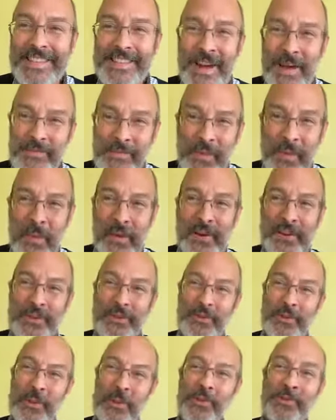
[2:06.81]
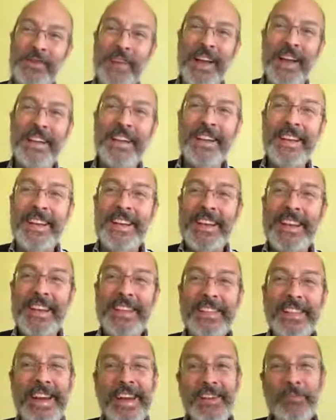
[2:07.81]
Chapter 1 assumes that
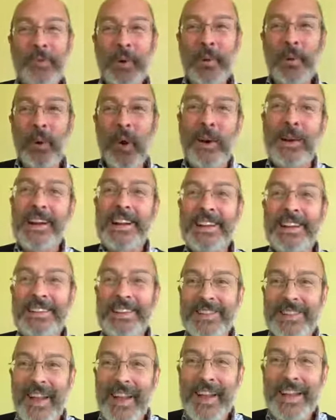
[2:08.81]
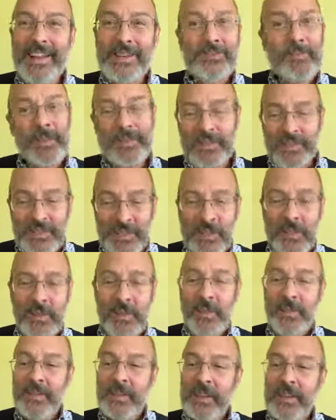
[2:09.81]
we're walking in the light, but still